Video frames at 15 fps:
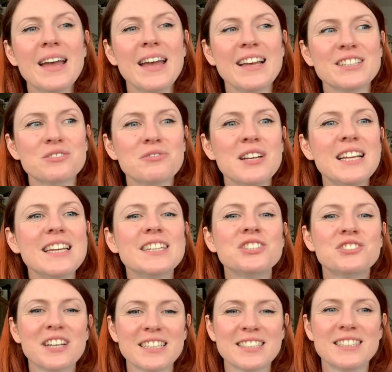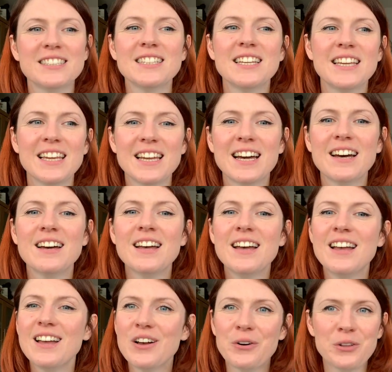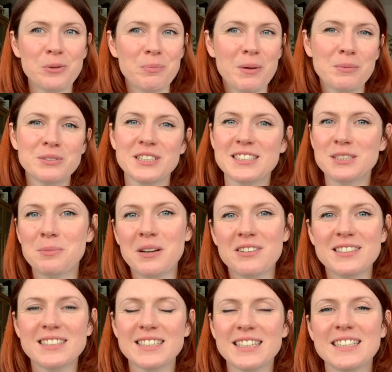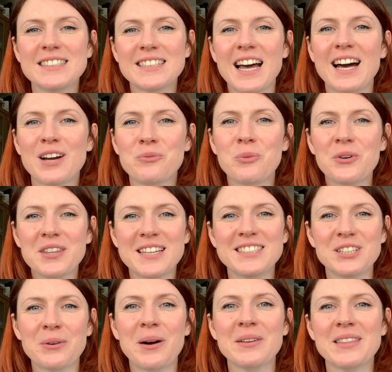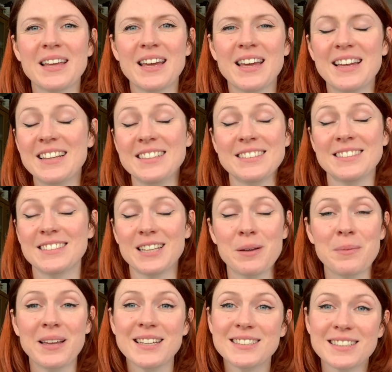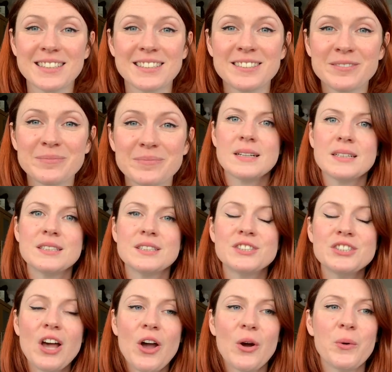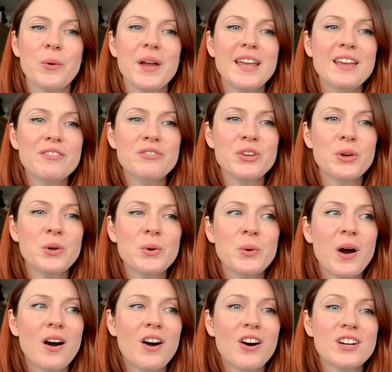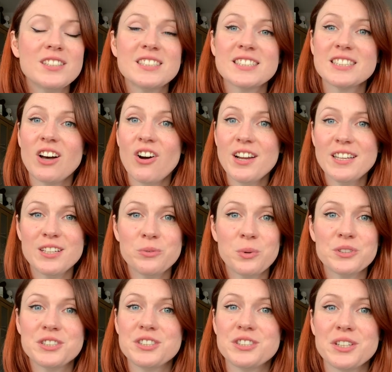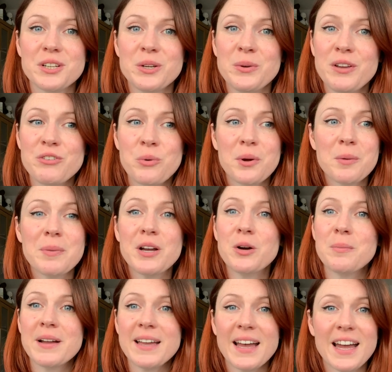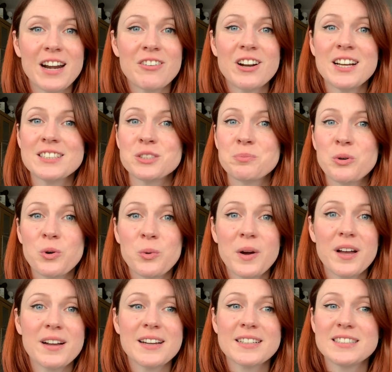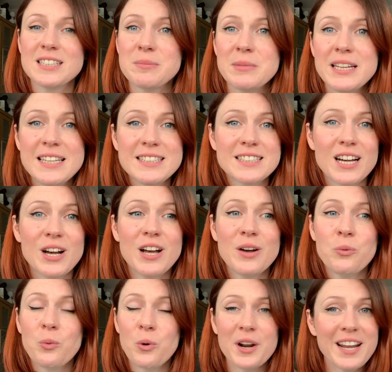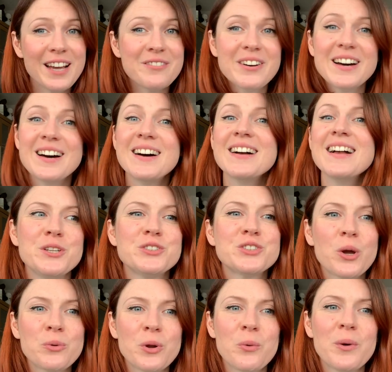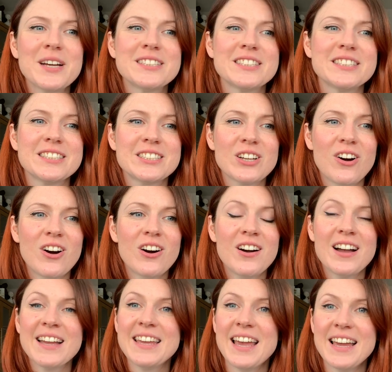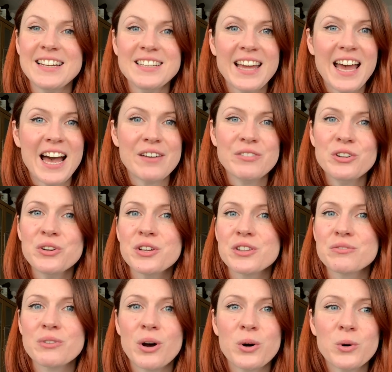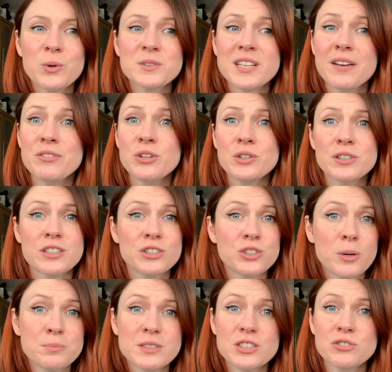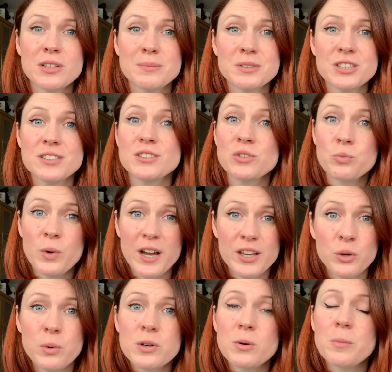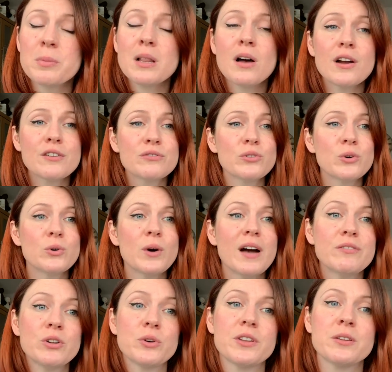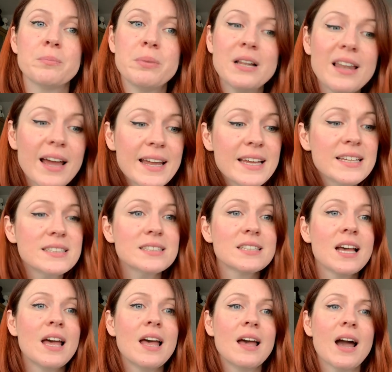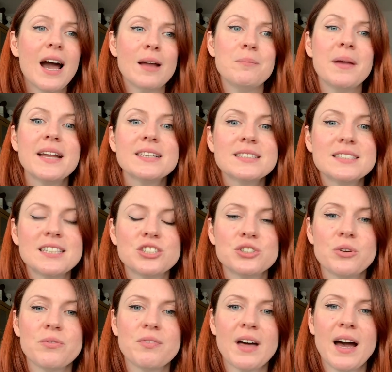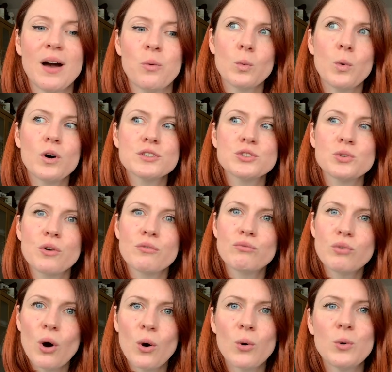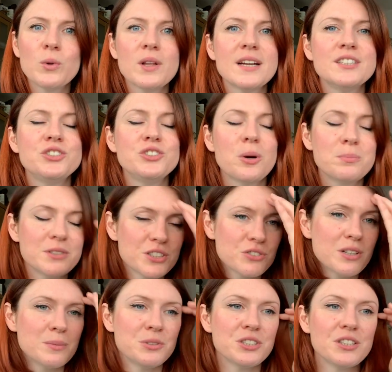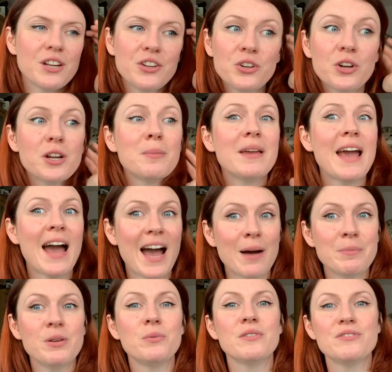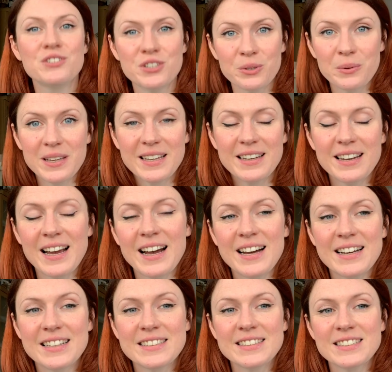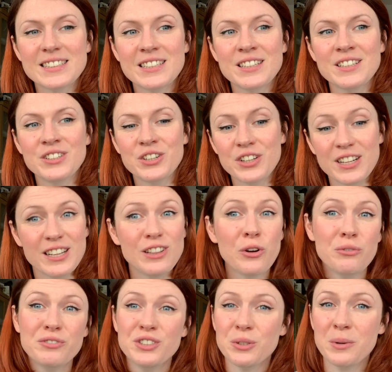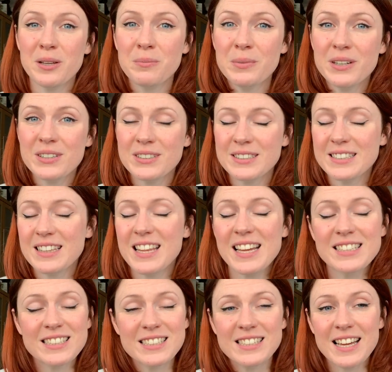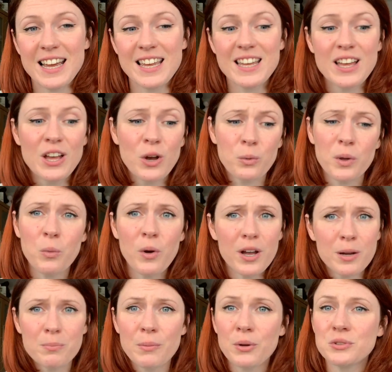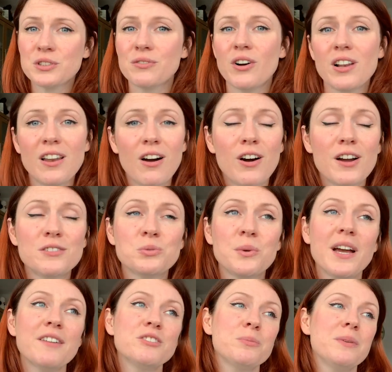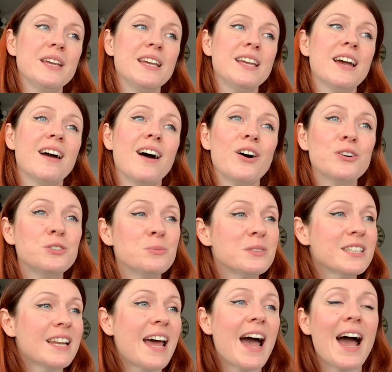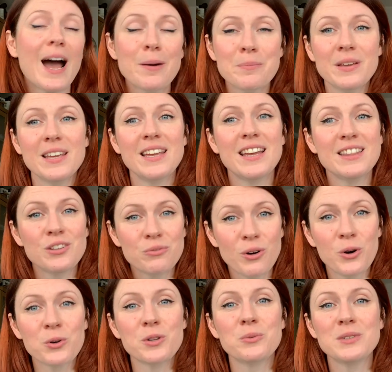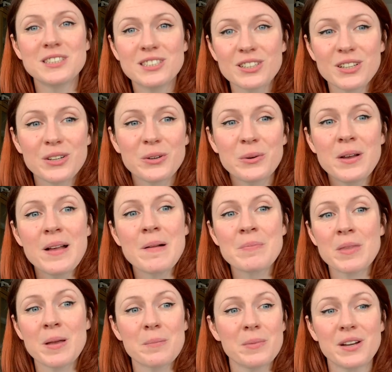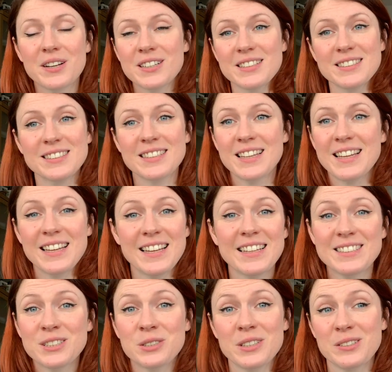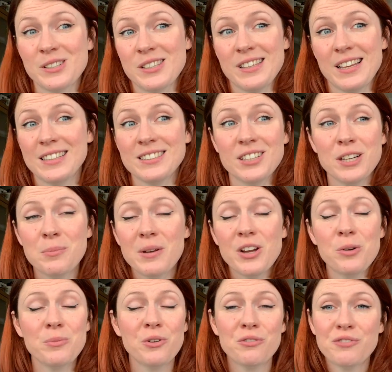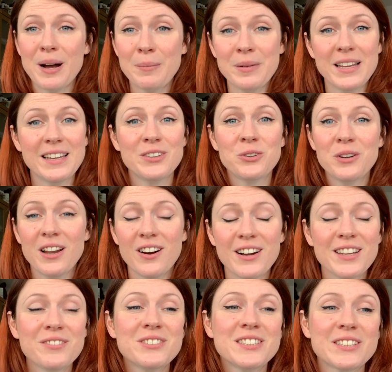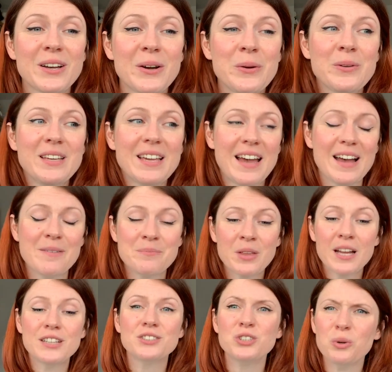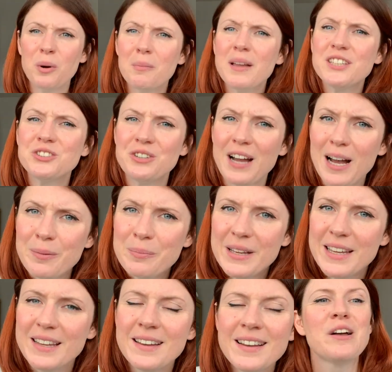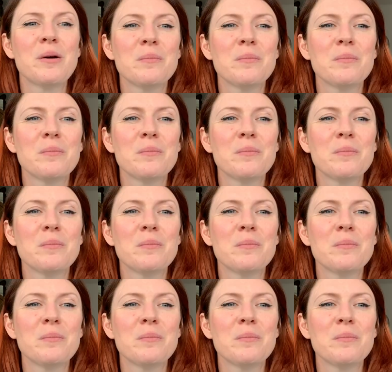It's really interesting to hear other people's experiences and what they do out there. It's amazing. So if you are undecided what to do, if you want to become a carer, support worker, team leader, whatever, you don't know where to start, again, have a look at the roles, have a look at the job descriptions of where you want to apply for, have a look at the place and make a decision on that. What sort of role and job description are you going to be happy with doing and you're going to love doing? Because at the end of the day, we work most of our lives. We have to be 100% happy in the role that we do, because it's going to become your family and your life. So yeah, do what makes you happy.